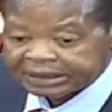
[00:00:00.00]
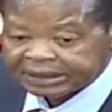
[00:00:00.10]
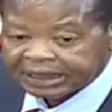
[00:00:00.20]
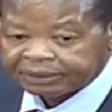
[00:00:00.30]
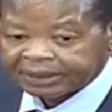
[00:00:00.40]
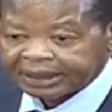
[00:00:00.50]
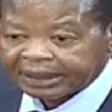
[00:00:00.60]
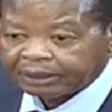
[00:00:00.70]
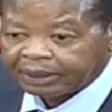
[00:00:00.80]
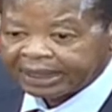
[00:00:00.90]
that we,
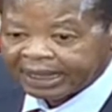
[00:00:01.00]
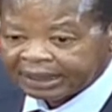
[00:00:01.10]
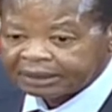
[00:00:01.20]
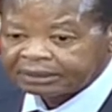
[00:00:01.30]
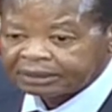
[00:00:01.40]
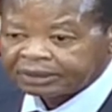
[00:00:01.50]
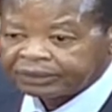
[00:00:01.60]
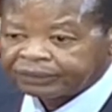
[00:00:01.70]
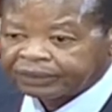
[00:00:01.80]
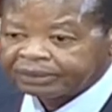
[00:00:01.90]
can, we learn
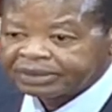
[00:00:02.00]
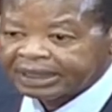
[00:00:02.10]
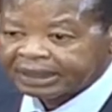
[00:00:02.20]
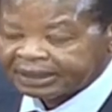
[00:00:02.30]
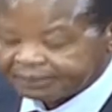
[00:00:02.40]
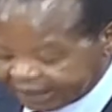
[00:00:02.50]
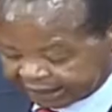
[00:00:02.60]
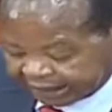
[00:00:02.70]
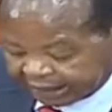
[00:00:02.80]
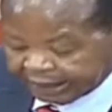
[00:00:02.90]
from Mr.
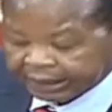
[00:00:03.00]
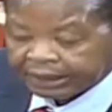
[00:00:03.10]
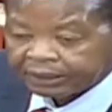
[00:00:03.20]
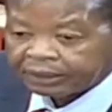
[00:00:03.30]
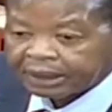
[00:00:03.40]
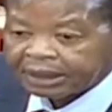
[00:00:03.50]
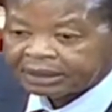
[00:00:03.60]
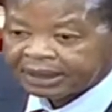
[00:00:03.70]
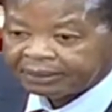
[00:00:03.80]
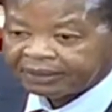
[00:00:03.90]
Kibaki. Uh,
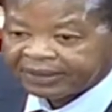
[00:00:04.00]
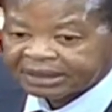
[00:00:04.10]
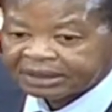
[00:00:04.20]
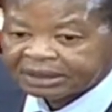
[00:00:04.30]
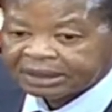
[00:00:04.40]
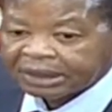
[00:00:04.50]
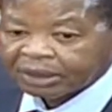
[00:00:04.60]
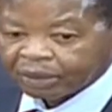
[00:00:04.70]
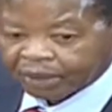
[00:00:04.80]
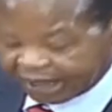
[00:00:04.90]
some of us who